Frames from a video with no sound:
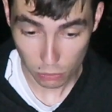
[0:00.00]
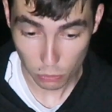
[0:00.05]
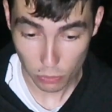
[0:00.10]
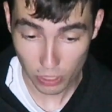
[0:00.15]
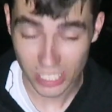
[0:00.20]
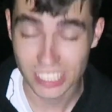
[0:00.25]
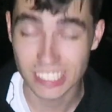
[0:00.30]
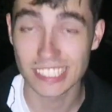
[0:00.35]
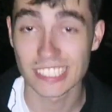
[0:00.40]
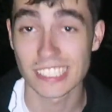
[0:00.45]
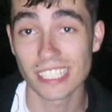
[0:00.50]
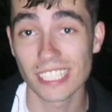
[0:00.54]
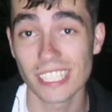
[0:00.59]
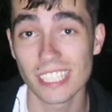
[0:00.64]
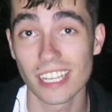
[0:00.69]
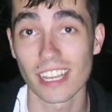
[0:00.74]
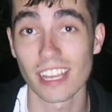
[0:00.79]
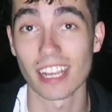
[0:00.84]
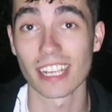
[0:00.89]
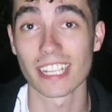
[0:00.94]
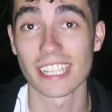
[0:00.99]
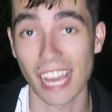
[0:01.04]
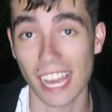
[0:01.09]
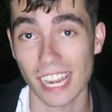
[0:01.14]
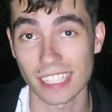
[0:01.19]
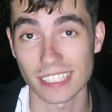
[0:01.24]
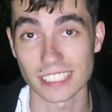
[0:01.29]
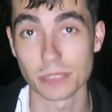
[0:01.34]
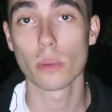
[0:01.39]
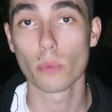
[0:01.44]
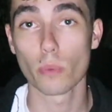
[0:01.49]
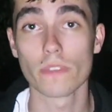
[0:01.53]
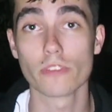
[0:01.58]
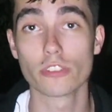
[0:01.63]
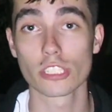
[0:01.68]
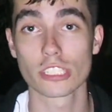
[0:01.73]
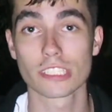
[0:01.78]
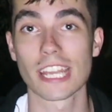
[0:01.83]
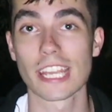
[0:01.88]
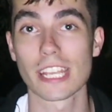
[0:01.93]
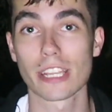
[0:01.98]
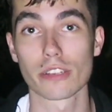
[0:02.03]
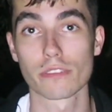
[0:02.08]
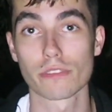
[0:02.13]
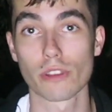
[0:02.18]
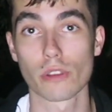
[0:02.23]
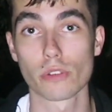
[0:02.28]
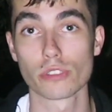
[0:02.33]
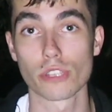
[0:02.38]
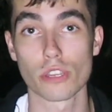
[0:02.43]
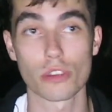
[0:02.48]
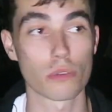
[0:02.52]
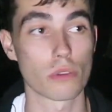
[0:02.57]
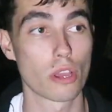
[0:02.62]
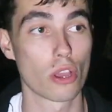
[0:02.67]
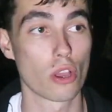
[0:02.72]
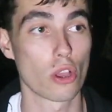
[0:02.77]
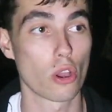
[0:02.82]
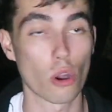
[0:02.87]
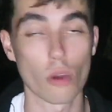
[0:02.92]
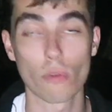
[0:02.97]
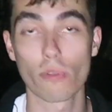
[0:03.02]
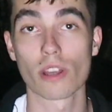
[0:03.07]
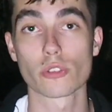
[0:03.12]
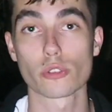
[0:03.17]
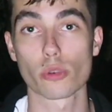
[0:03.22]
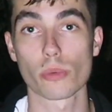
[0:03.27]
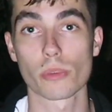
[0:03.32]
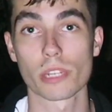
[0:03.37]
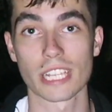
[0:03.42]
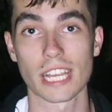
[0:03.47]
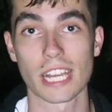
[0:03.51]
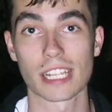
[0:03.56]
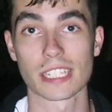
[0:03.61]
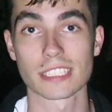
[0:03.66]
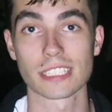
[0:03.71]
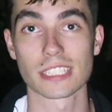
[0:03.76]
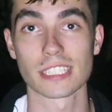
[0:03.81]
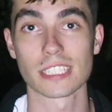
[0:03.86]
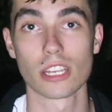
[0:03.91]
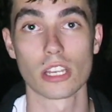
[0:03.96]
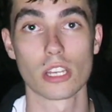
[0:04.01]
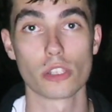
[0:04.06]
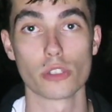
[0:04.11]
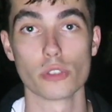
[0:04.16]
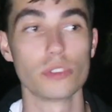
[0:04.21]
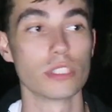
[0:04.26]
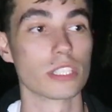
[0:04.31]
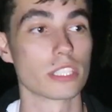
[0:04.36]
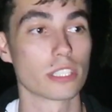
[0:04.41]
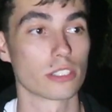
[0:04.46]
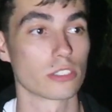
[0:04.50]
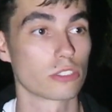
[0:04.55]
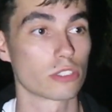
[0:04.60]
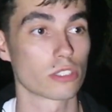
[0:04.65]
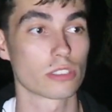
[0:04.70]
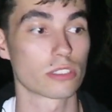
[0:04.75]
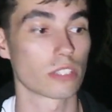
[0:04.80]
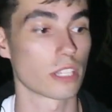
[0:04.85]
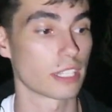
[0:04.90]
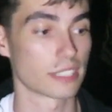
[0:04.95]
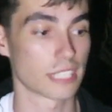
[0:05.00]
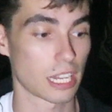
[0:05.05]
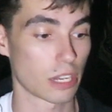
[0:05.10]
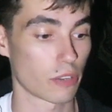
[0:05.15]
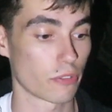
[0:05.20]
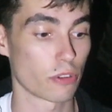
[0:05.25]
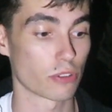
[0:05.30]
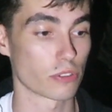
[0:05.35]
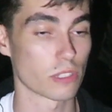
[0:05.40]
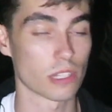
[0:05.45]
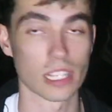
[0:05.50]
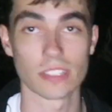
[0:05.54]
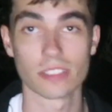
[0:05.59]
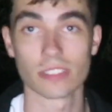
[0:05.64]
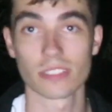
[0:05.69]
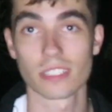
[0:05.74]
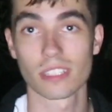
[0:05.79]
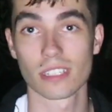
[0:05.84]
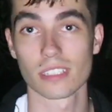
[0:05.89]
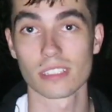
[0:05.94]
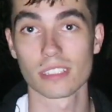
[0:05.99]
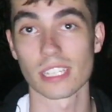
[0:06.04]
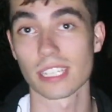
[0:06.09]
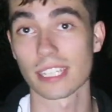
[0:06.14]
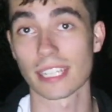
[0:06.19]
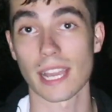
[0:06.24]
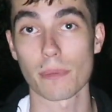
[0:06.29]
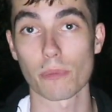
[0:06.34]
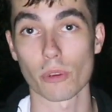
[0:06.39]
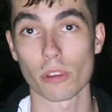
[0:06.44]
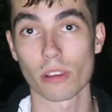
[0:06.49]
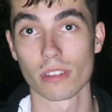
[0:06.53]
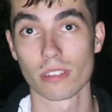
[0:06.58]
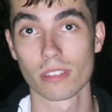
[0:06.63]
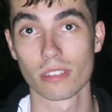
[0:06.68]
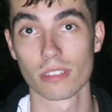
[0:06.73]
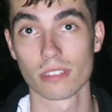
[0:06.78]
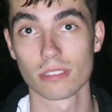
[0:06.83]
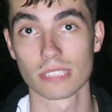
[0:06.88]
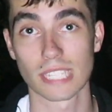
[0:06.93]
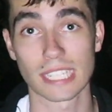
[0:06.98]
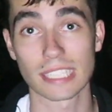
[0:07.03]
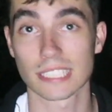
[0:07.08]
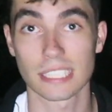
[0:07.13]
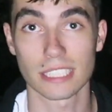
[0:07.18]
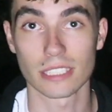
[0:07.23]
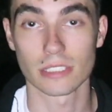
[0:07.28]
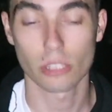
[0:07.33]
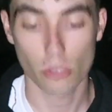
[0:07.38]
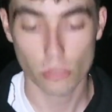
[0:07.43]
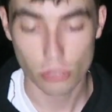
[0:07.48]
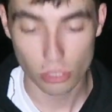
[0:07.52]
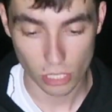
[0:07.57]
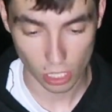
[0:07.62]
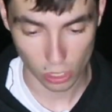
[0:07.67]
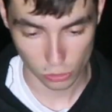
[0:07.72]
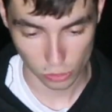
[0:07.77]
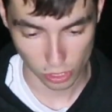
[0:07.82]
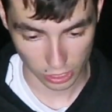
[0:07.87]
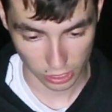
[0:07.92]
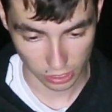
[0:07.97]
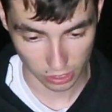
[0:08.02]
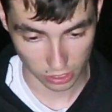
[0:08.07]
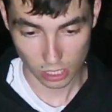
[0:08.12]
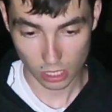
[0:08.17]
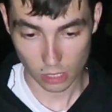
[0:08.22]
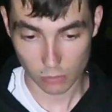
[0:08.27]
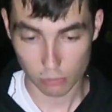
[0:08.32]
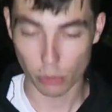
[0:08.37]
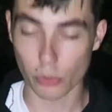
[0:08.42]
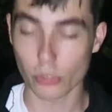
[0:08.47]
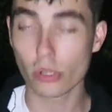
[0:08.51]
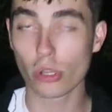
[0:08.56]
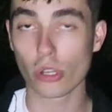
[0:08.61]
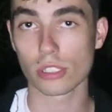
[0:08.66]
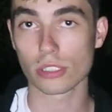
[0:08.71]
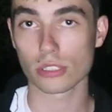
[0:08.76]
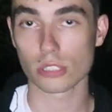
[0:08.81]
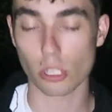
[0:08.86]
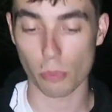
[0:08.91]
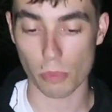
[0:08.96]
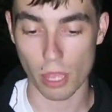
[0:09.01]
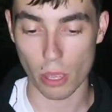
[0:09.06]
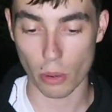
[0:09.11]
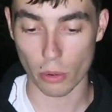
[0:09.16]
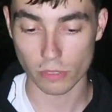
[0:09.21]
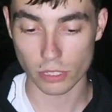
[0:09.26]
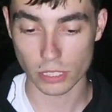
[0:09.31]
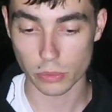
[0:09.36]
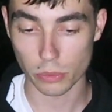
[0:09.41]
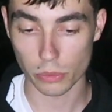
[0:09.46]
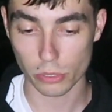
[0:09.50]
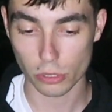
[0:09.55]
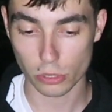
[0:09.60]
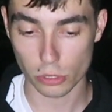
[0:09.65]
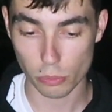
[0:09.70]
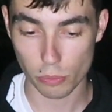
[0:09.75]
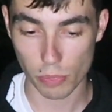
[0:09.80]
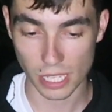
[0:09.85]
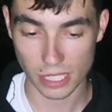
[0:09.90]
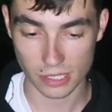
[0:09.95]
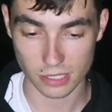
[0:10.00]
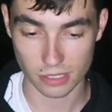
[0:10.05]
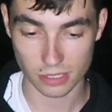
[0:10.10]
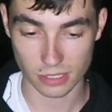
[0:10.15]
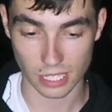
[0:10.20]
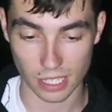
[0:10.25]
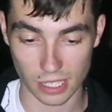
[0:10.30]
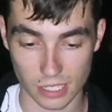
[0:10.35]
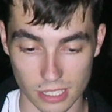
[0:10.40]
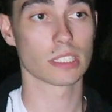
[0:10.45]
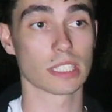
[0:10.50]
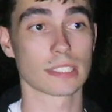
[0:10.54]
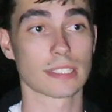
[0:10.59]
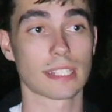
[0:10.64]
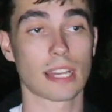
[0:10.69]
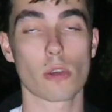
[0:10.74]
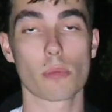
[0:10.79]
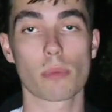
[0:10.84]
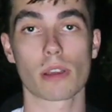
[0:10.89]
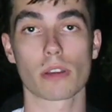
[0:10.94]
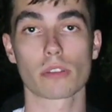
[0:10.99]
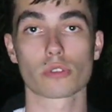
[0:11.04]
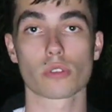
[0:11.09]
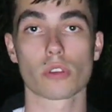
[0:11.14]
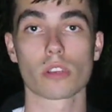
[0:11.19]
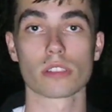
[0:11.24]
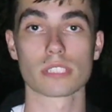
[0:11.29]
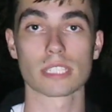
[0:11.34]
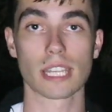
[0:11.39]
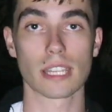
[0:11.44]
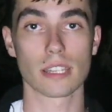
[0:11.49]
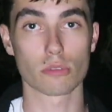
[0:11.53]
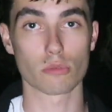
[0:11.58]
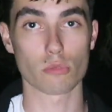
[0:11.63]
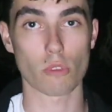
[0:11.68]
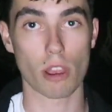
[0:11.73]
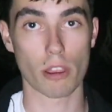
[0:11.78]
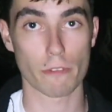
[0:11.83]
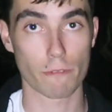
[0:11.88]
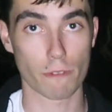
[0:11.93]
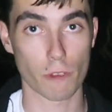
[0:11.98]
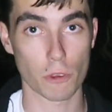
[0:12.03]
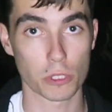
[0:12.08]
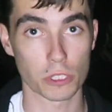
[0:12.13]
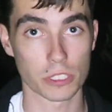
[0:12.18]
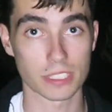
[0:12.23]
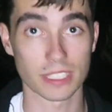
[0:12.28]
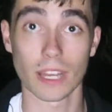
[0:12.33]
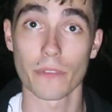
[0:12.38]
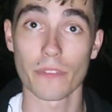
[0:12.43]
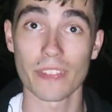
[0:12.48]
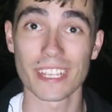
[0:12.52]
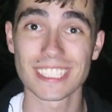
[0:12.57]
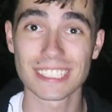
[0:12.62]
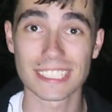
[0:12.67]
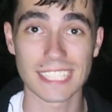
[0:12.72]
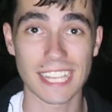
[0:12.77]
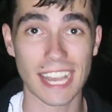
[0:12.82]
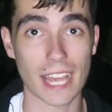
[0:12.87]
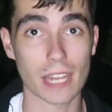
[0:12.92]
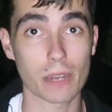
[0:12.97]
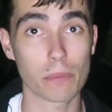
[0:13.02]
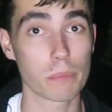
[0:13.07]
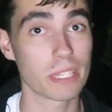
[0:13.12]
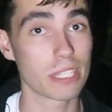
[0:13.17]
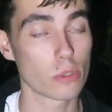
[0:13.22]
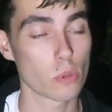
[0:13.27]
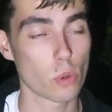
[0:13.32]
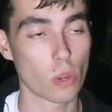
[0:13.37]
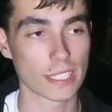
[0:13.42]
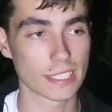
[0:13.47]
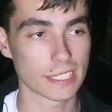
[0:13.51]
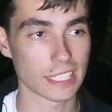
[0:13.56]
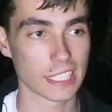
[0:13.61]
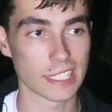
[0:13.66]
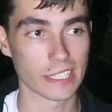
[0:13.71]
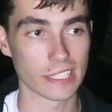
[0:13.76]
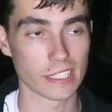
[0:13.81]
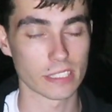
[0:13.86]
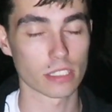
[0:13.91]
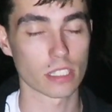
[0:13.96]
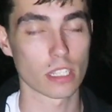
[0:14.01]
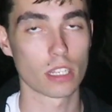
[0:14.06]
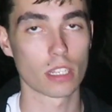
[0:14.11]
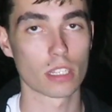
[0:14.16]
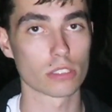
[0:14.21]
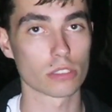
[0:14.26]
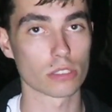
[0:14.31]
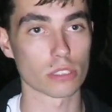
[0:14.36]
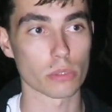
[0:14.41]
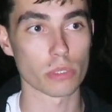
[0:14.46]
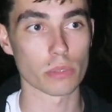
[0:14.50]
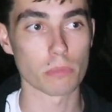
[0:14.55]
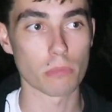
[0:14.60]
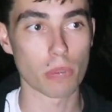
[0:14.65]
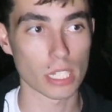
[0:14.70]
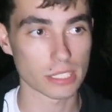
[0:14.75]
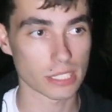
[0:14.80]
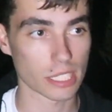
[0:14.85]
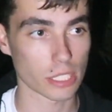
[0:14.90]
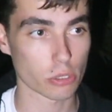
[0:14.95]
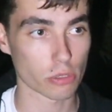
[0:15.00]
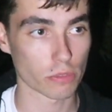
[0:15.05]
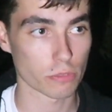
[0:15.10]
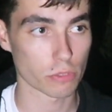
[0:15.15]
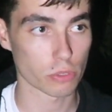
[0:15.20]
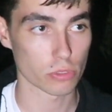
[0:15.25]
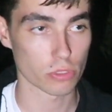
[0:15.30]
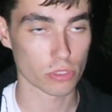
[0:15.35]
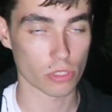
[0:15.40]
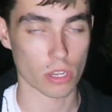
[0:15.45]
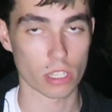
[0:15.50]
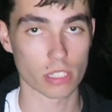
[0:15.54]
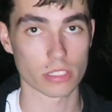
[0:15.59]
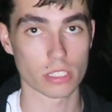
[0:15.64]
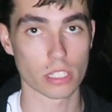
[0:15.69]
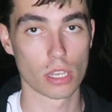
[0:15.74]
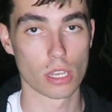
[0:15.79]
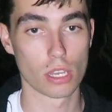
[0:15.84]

we can see a galaxy. We've just taken a photo of Andromeda Galaxy using just a telephoto lens and a camera. That's it, no star tracker. But we're not gonna stop there, obviously we wanna do better than that. It's now about trying to get the right focus. Now this can be quite tedious, so it might take you a few tries.